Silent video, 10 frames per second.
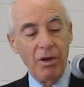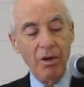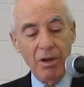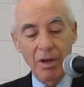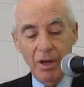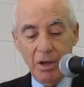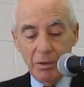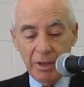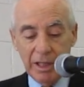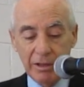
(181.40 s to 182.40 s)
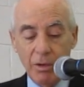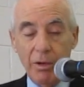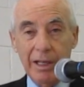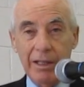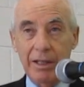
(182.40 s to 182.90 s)
all when we get
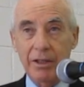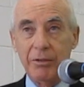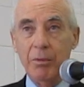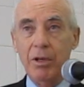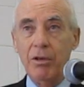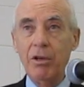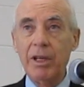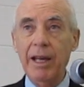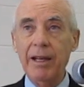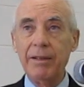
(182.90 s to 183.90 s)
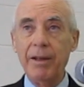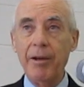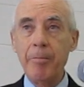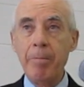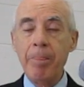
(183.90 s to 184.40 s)
going in this. We want to look at
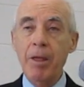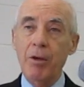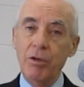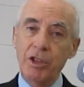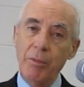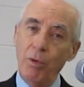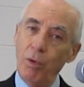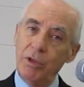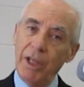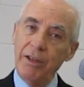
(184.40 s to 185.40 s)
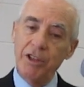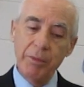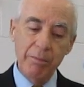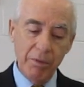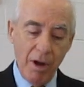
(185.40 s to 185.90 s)
um, some Old
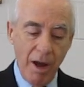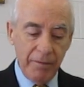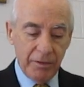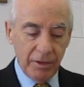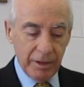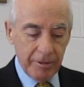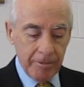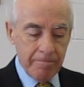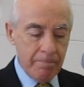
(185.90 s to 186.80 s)
Testament prophecies.